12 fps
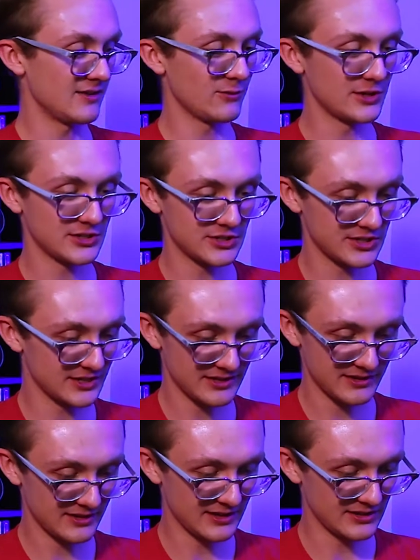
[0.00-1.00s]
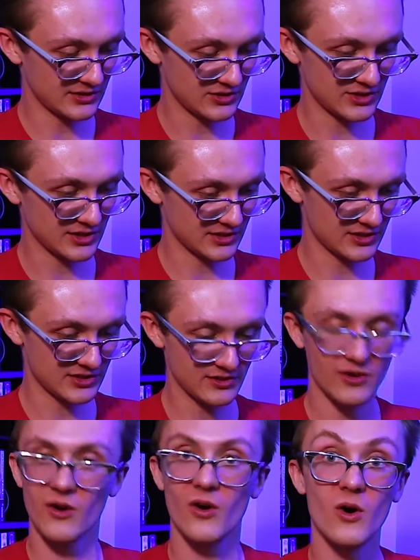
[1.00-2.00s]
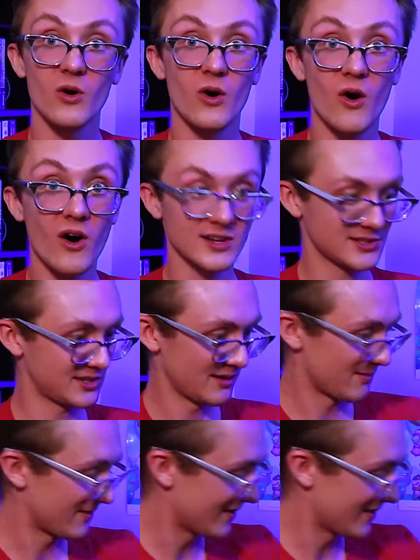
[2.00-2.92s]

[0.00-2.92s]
which is just awesome.